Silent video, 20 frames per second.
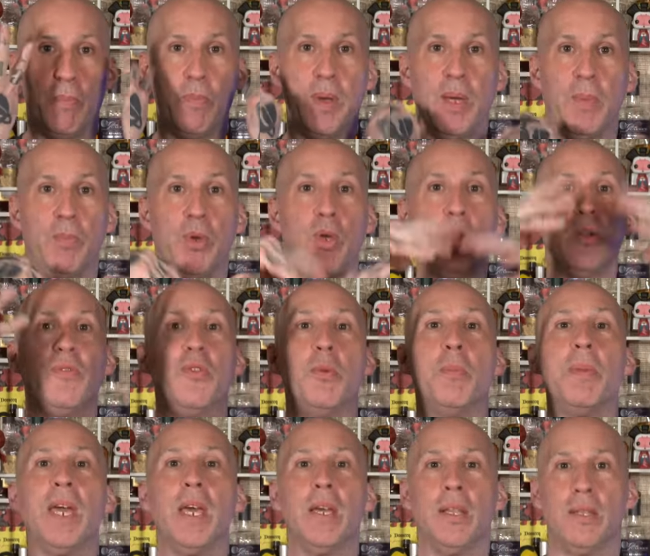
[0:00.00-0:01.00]
big beautiful
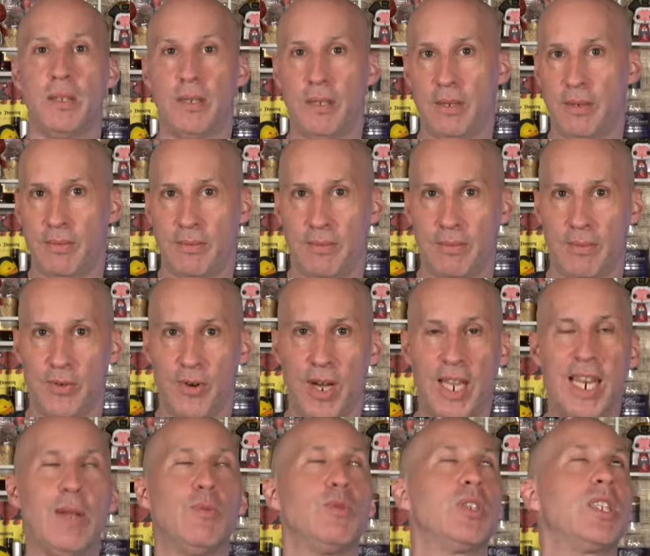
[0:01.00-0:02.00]
beards. All
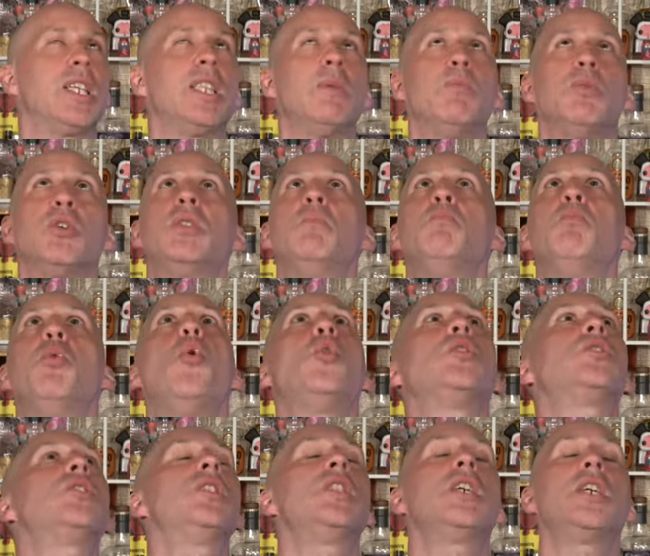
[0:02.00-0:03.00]
right, and it was like the most
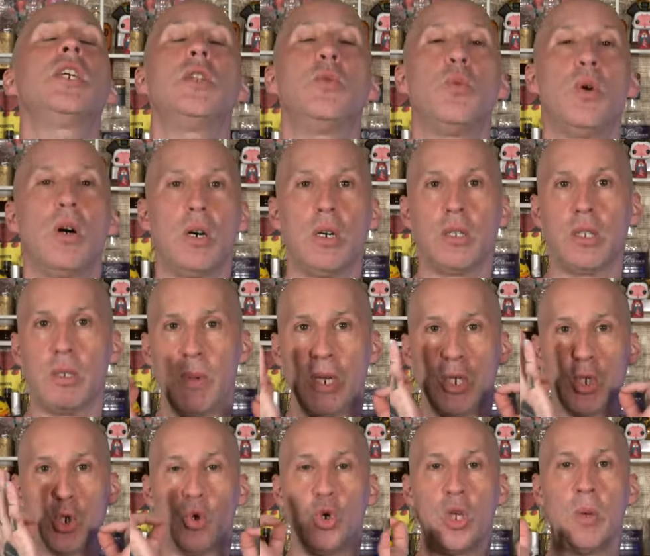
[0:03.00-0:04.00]
important thing in the world to
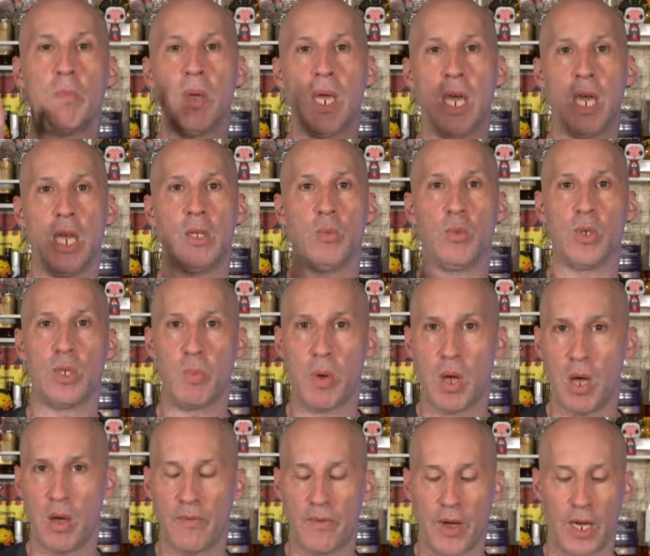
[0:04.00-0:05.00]
make sure your beard was
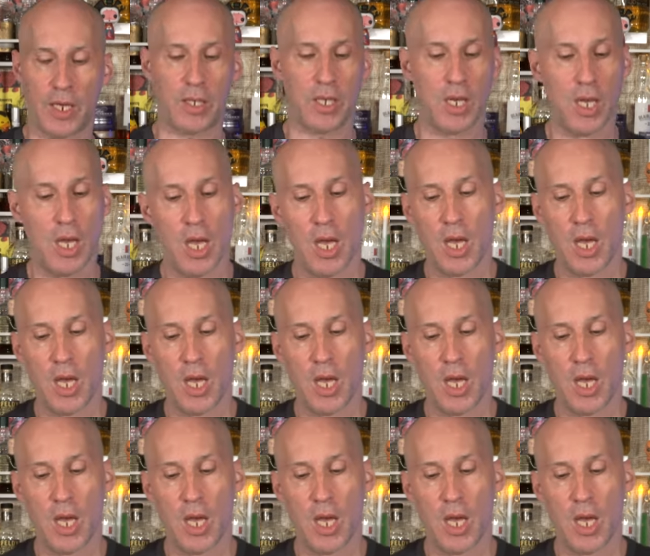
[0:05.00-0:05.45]
perfect.